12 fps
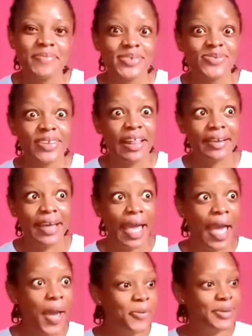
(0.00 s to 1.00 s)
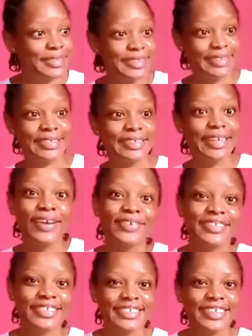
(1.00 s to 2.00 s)
boss were like, what is this?
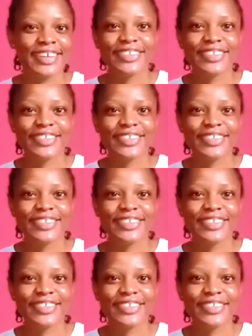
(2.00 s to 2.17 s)
What is that?